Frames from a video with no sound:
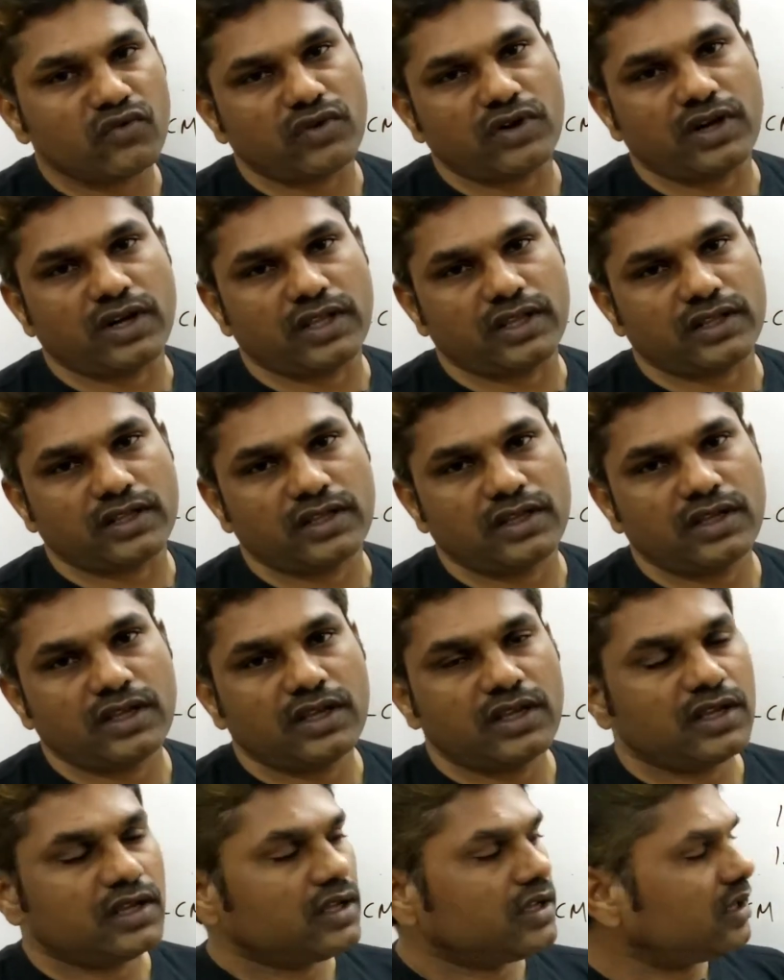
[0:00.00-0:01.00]
only.
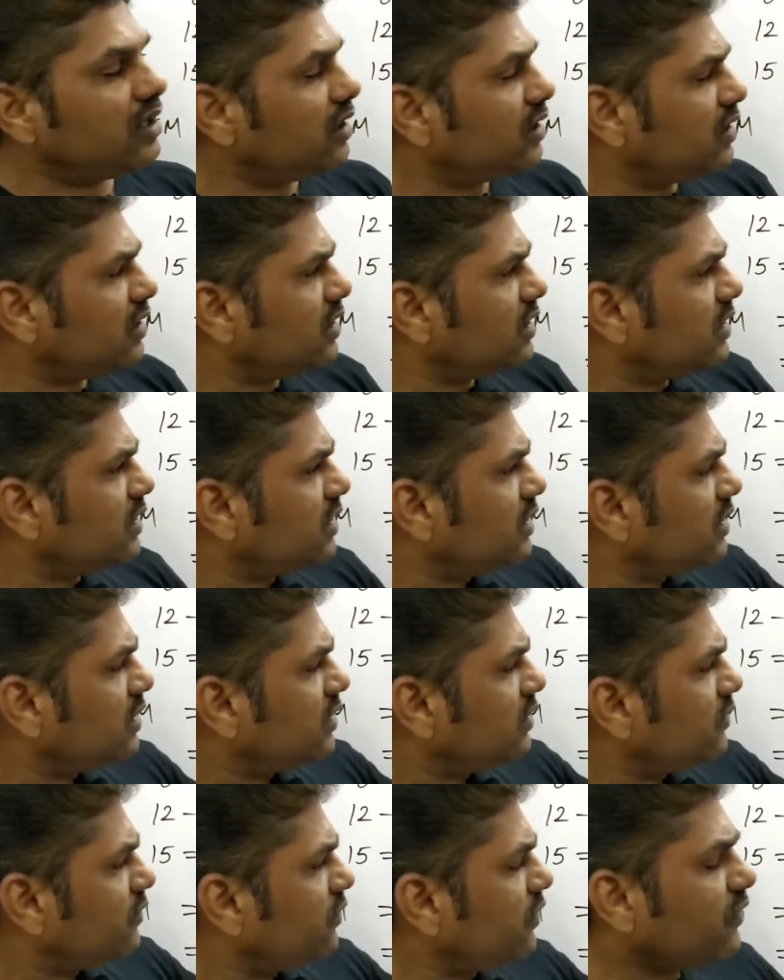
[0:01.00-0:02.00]

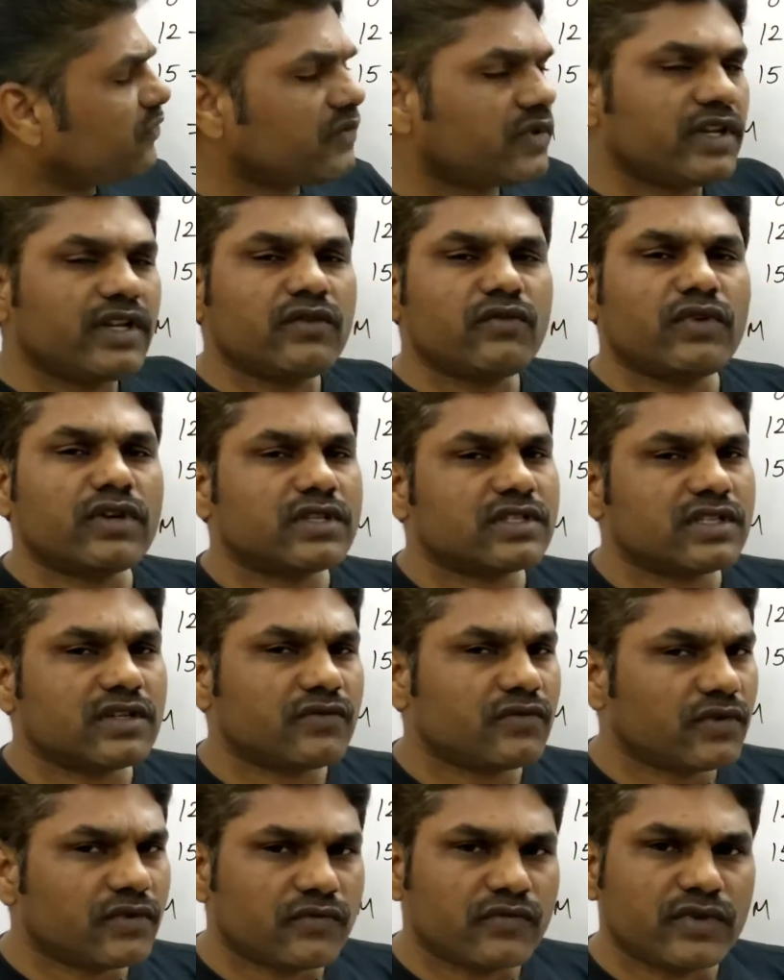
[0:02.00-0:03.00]
15 ones are
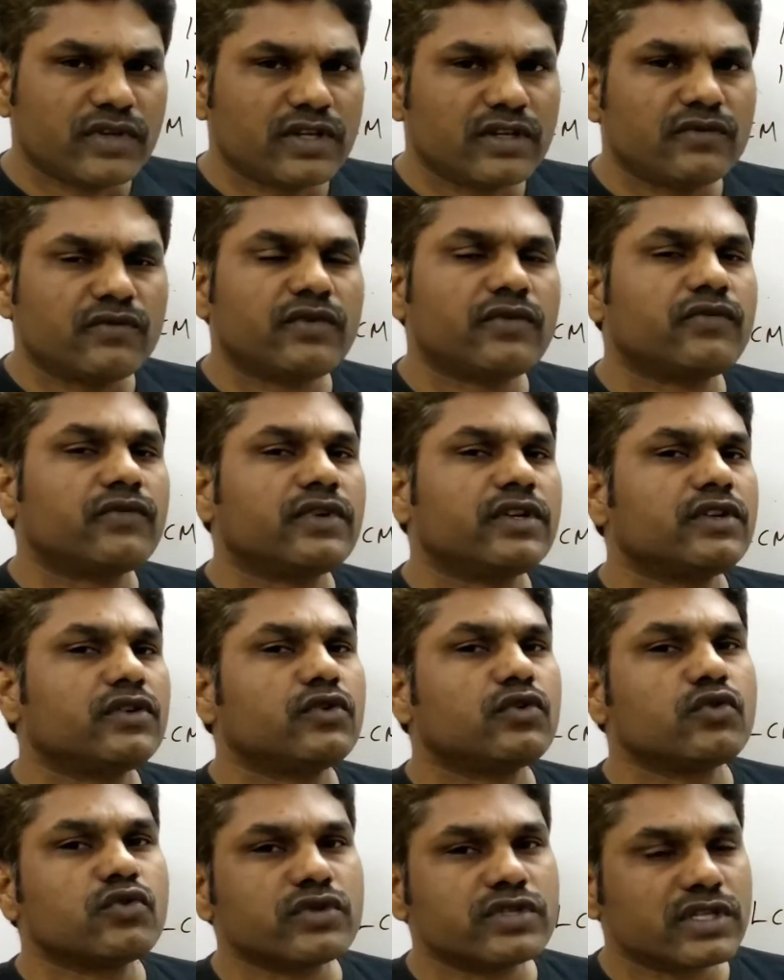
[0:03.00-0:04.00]
15,
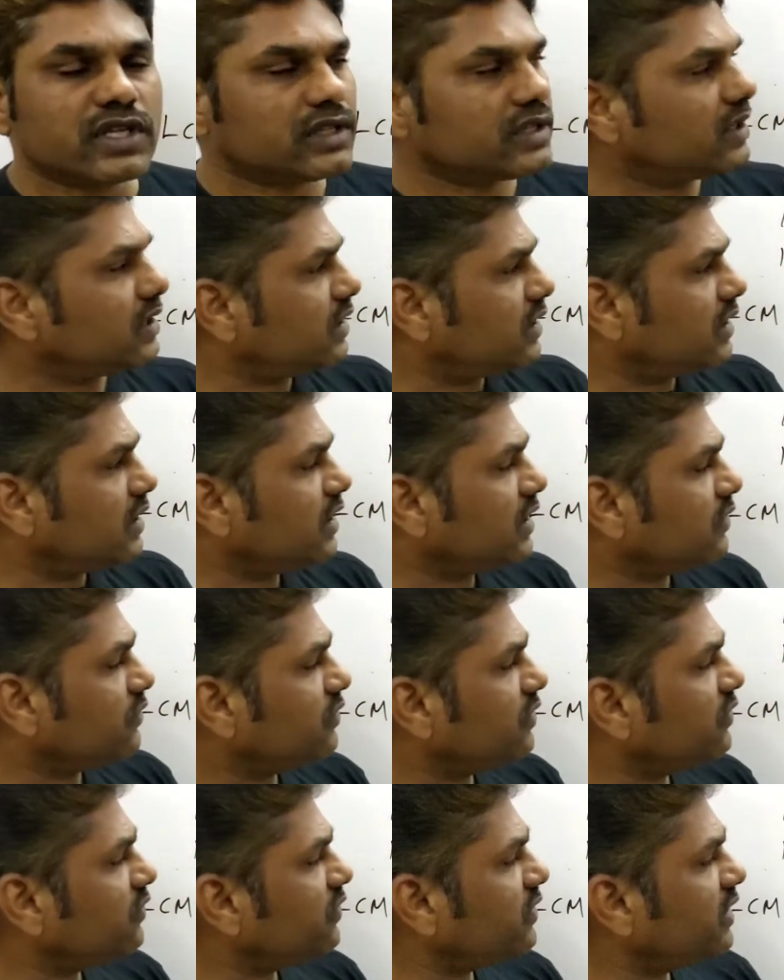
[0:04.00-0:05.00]
15 twos are 30,
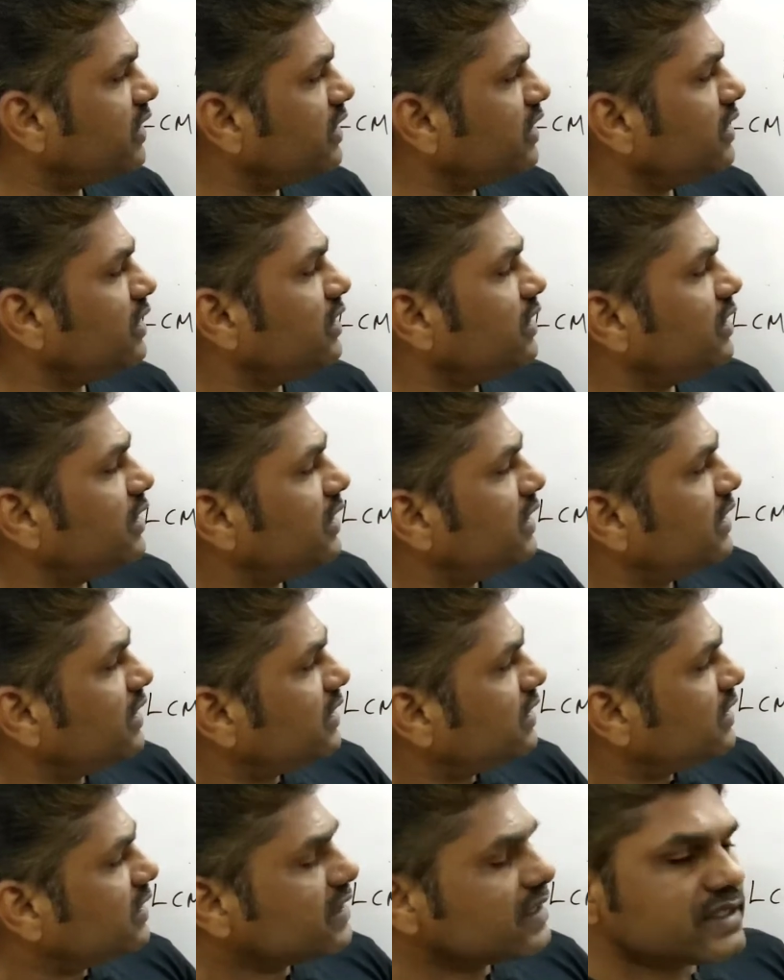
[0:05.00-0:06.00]
15
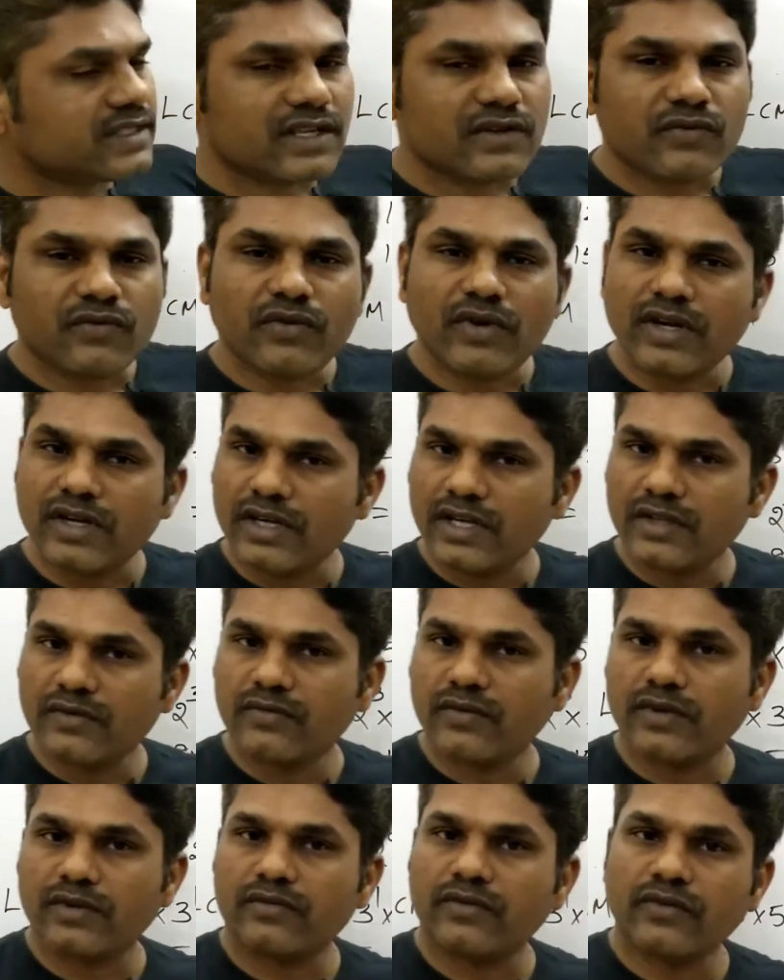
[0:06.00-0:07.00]
threes are
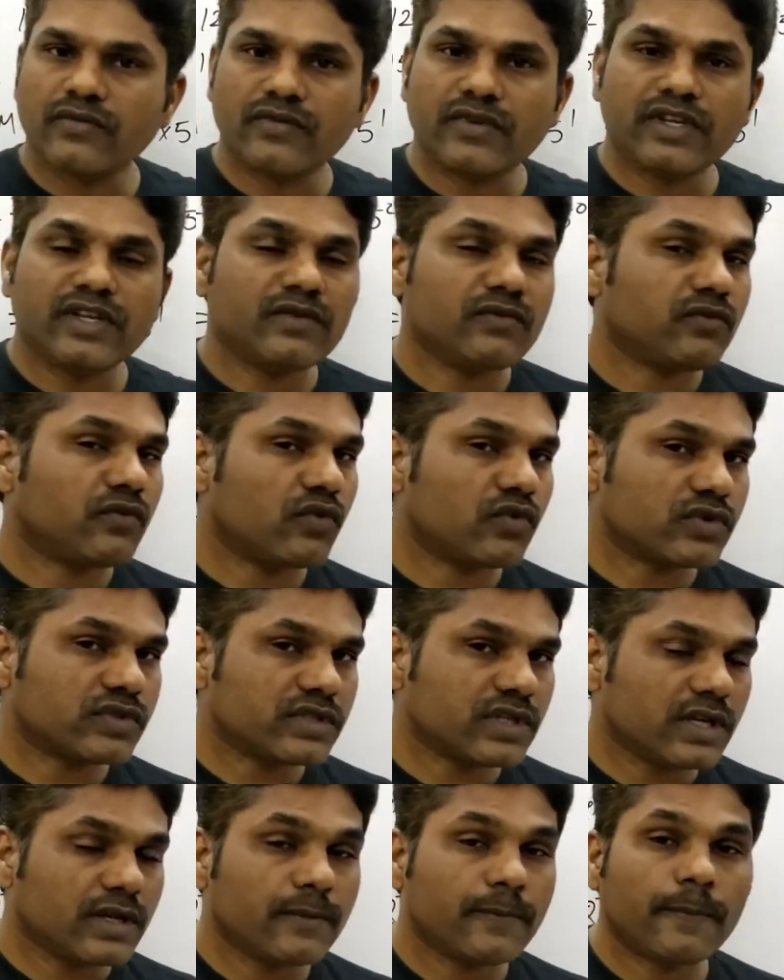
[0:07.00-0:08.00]
45, 15 fours
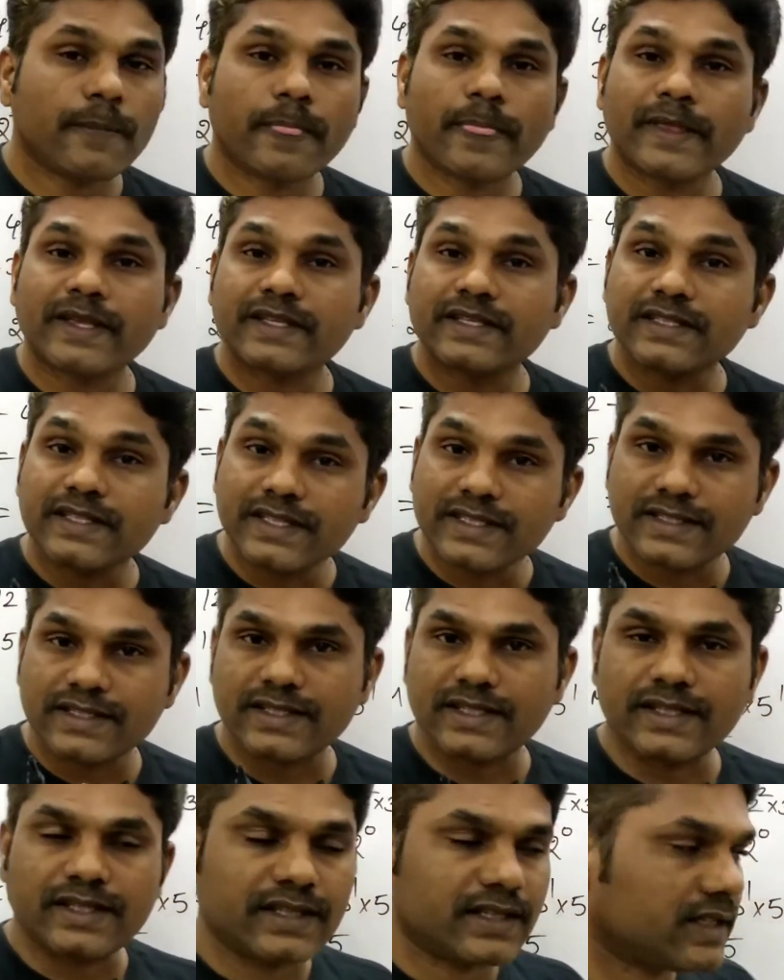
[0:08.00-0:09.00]
are
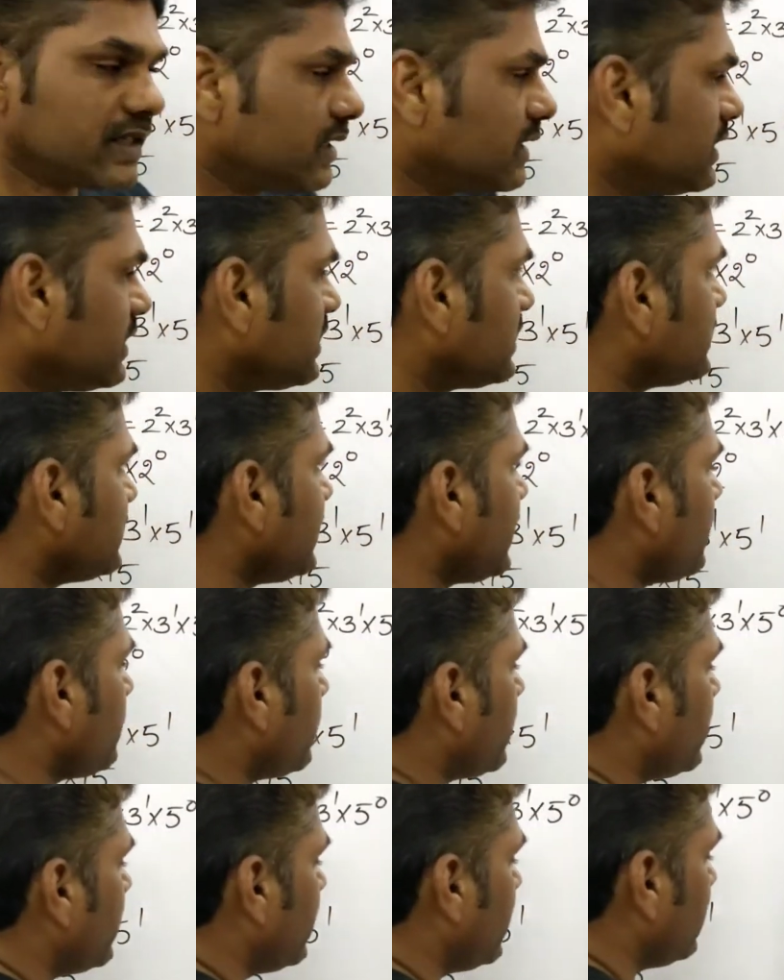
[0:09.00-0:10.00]
60. See, I am
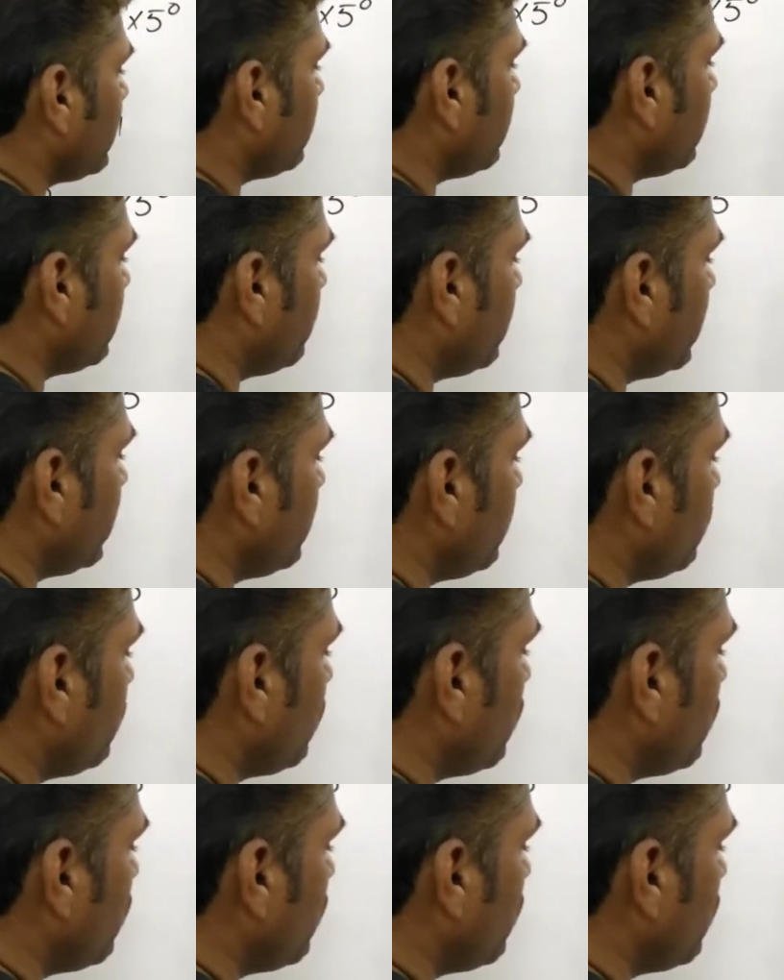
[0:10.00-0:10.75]
writing 15